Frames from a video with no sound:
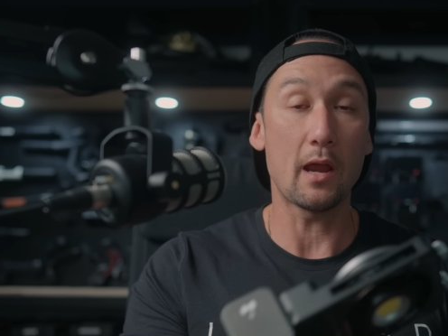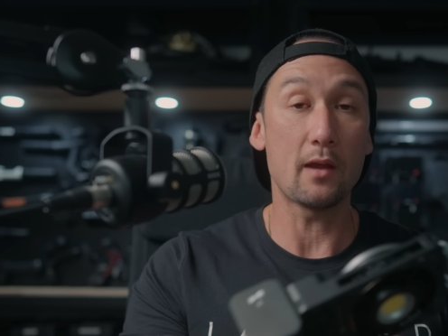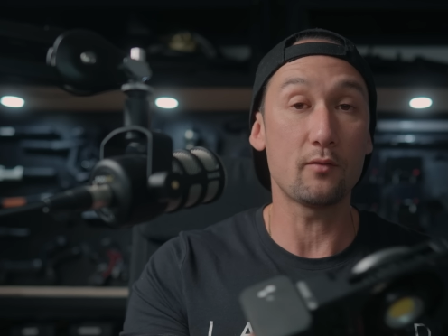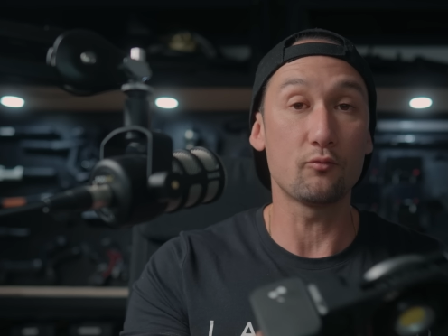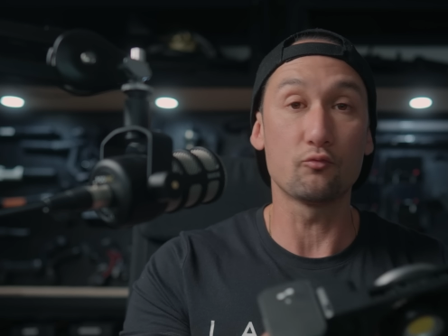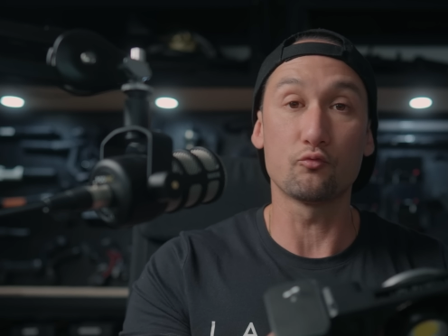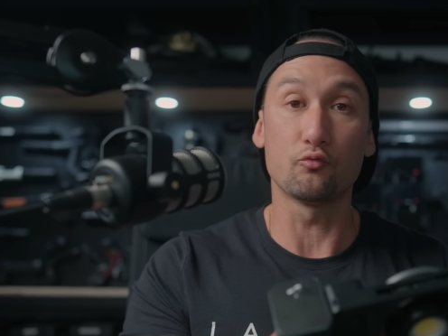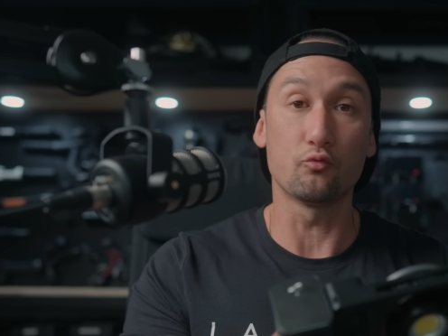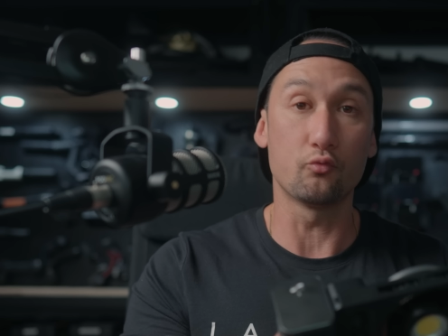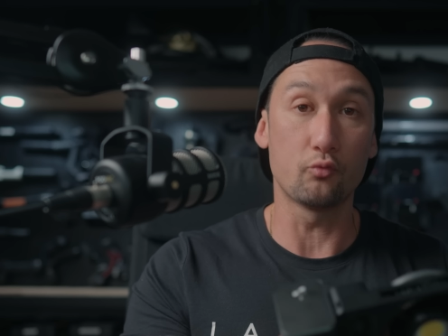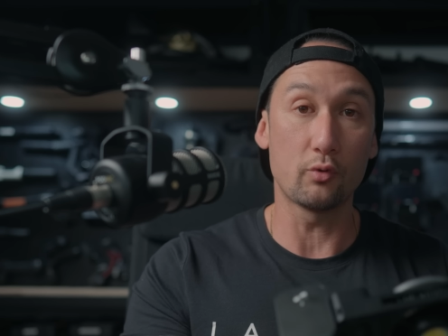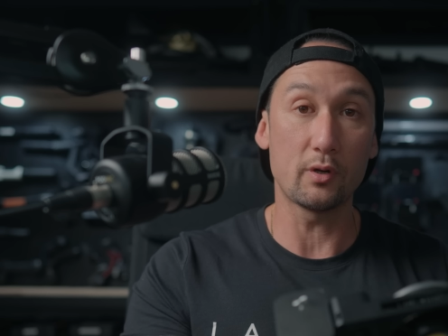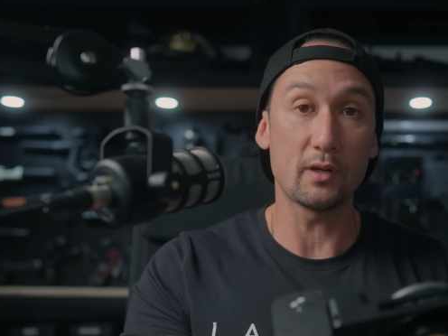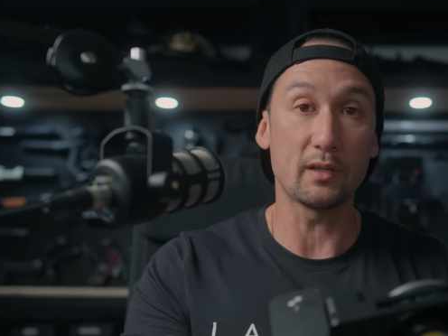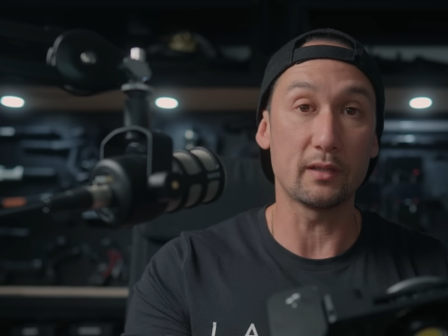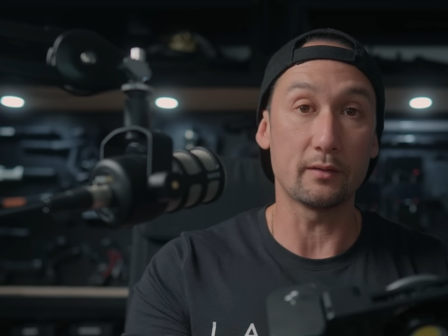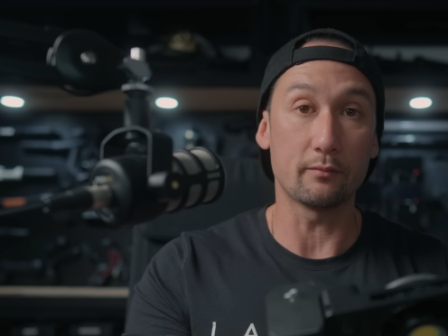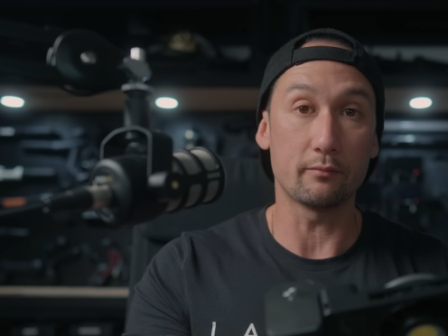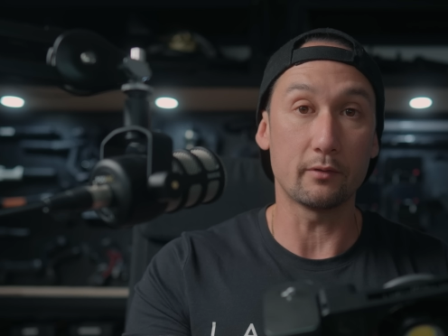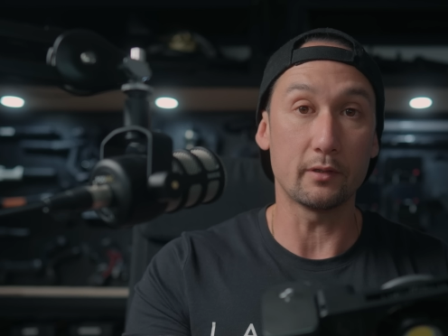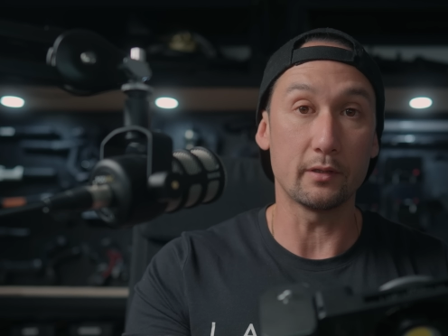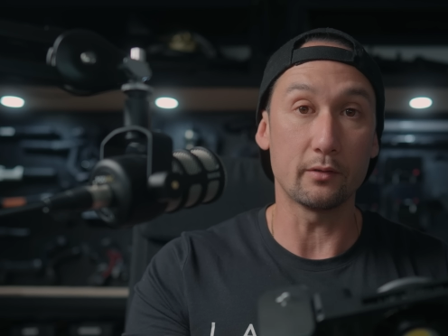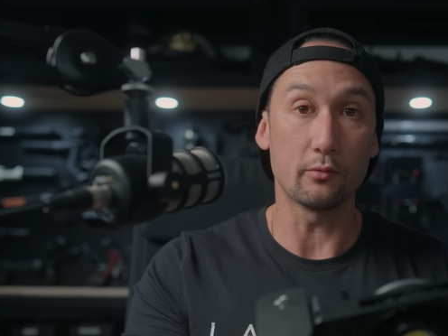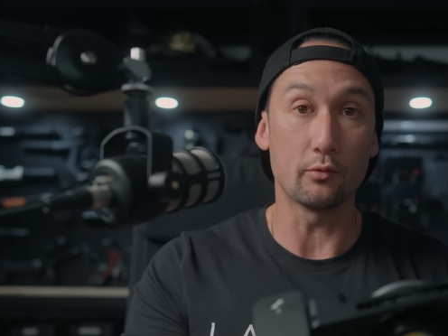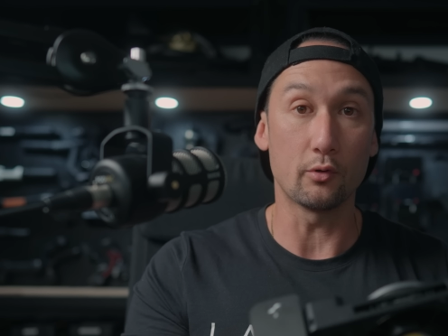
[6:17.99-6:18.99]
a really,
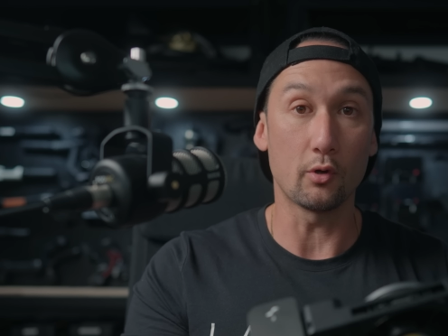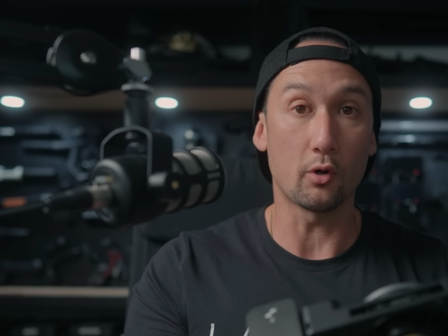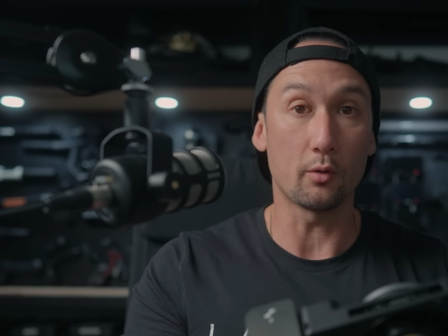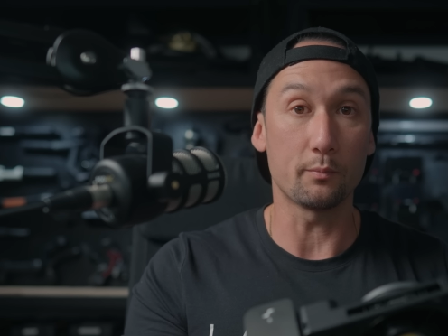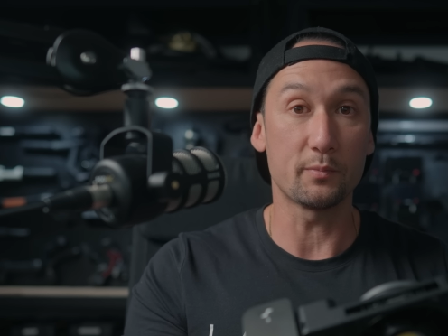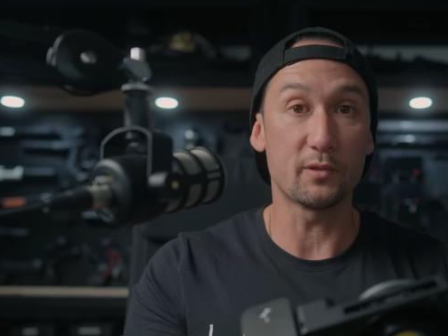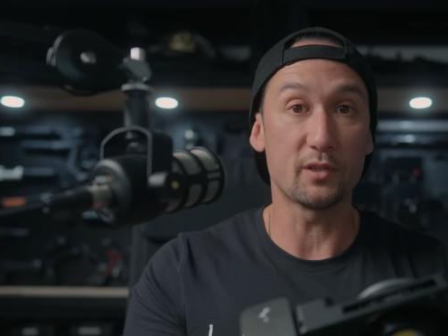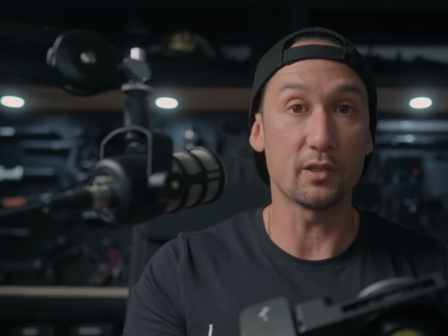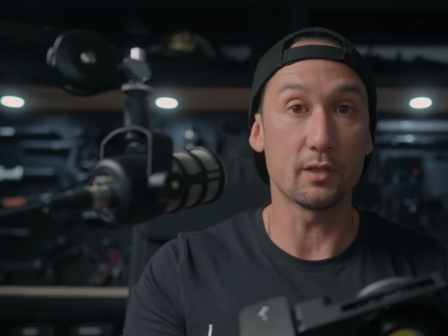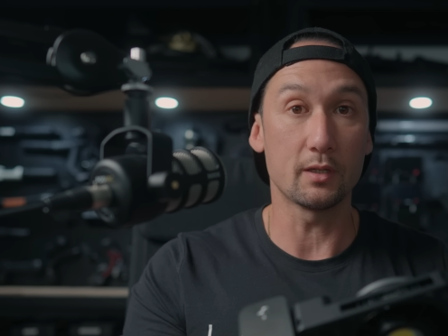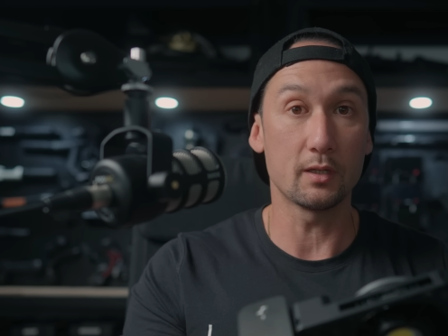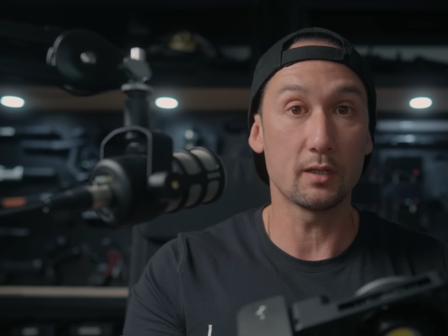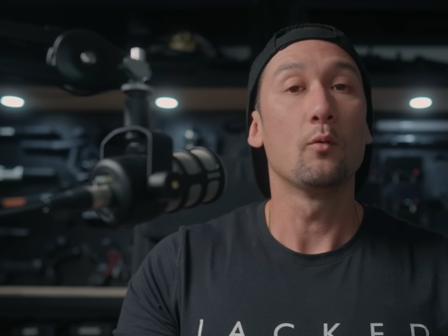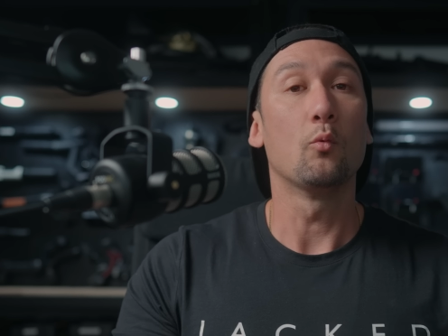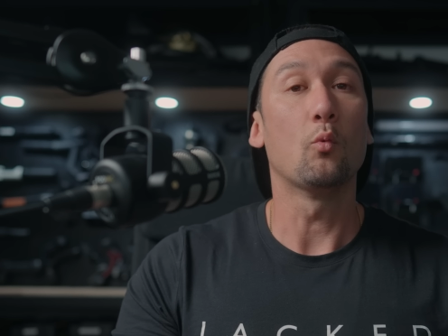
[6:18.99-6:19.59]
really good option.